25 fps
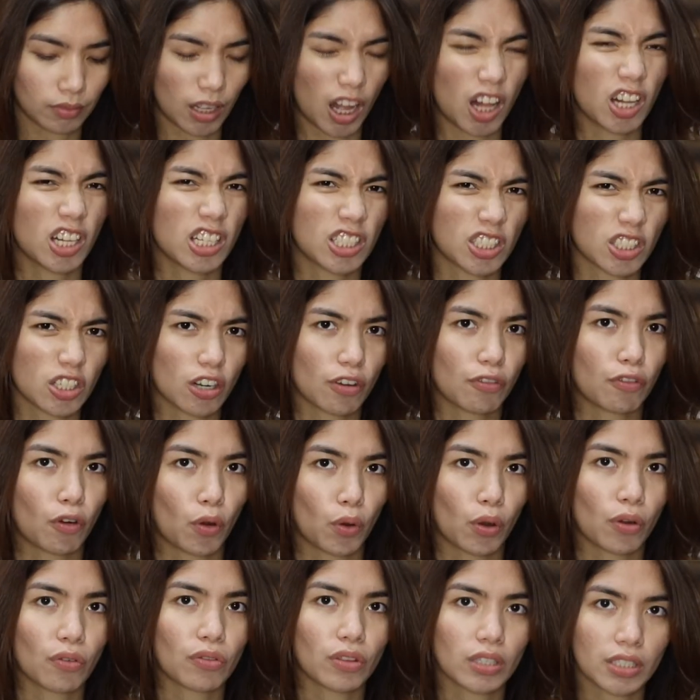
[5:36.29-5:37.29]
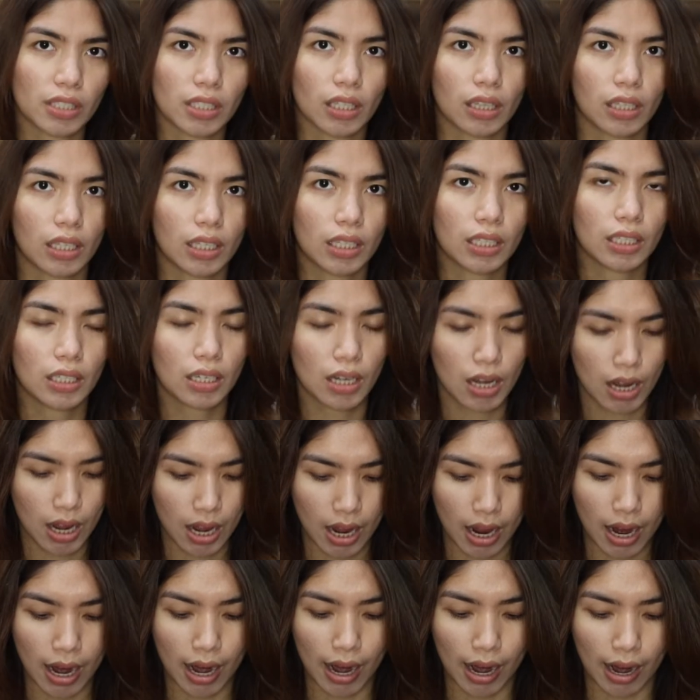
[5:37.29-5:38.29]
I'll insert a photo of the Celine,
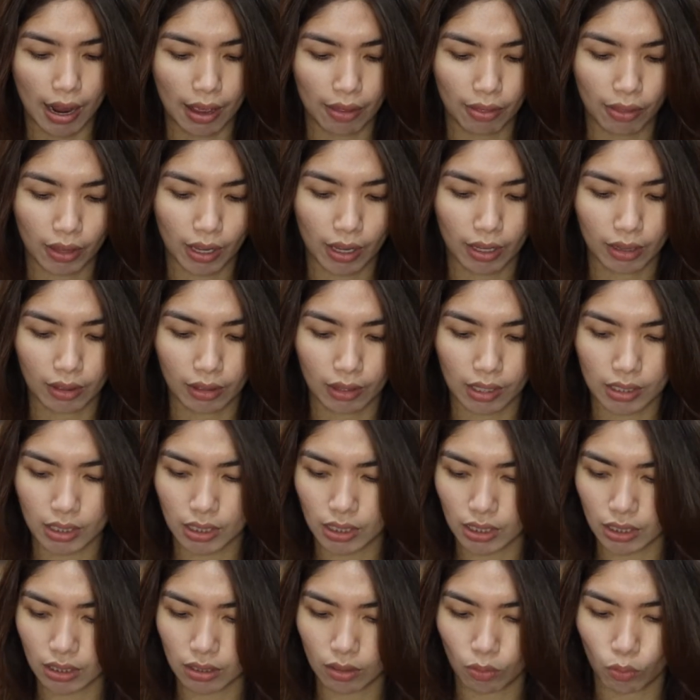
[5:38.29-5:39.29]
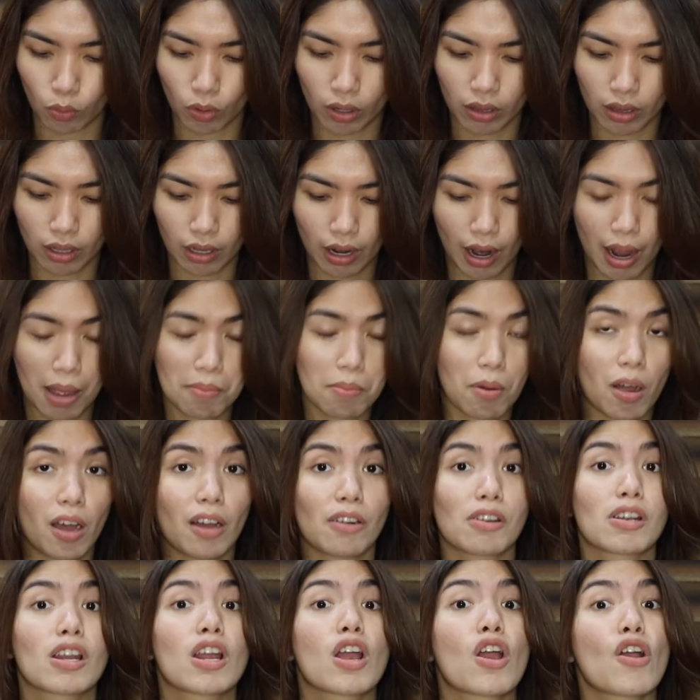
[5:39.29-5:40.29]
and then this is the one that I bought
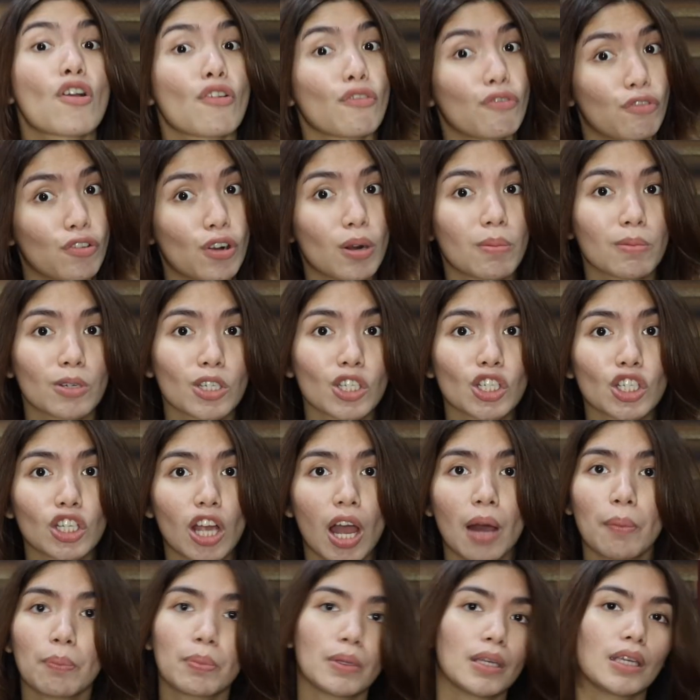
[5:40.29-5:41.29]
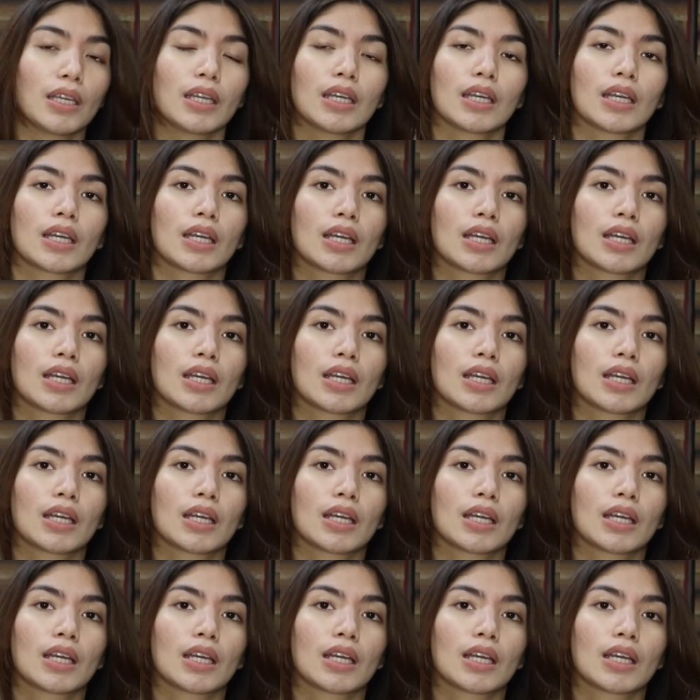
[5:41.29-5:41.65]
from Shopee.